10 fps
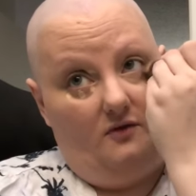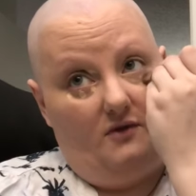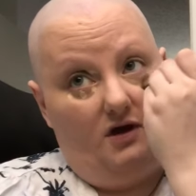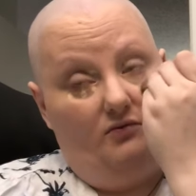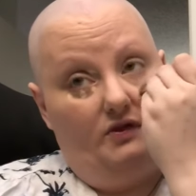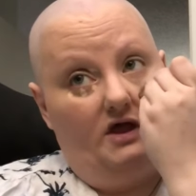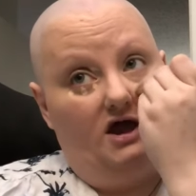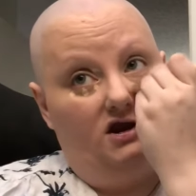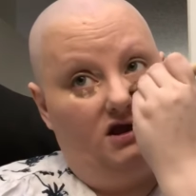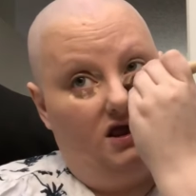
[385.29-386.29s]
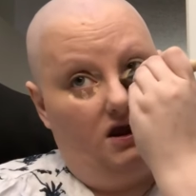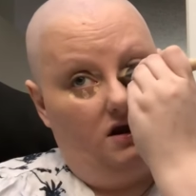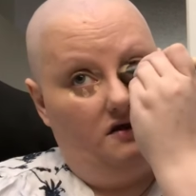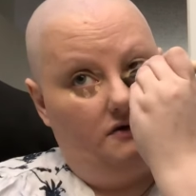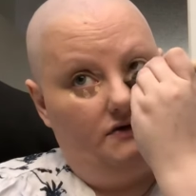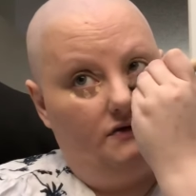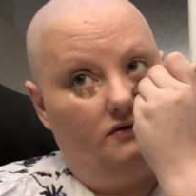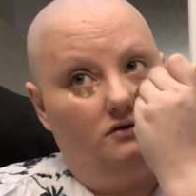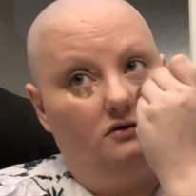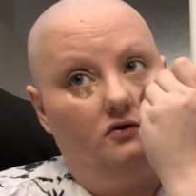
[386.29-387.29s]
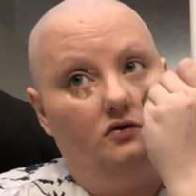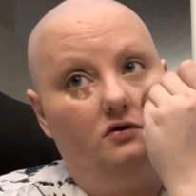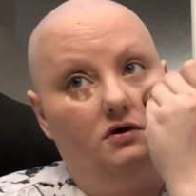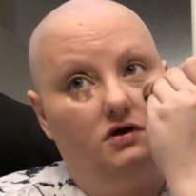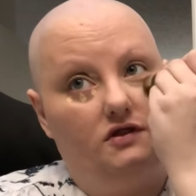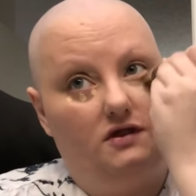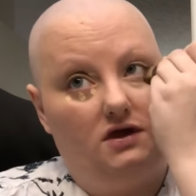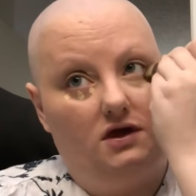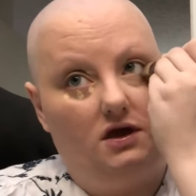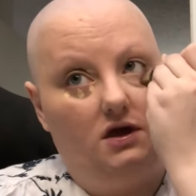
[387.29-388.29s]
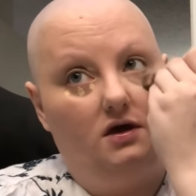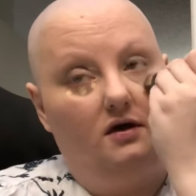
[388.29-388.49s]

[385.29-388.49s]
I blend it into the